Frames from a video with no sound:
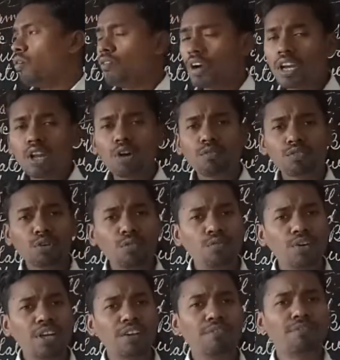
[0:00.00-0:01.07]
One of
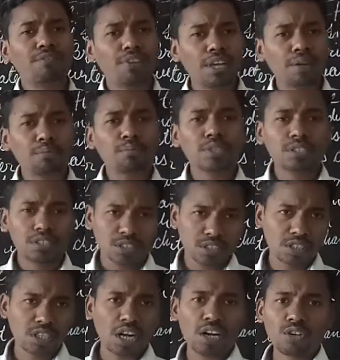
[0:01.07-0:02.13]
the very
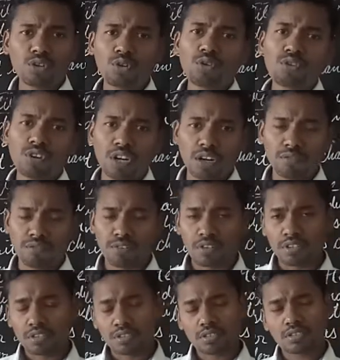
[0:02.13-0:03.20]
famous
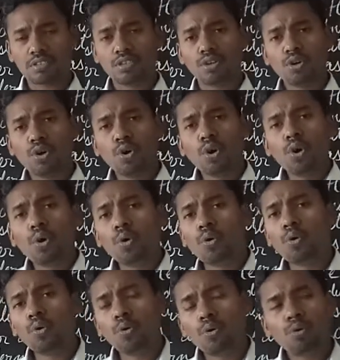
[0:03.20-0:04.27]
cartographers who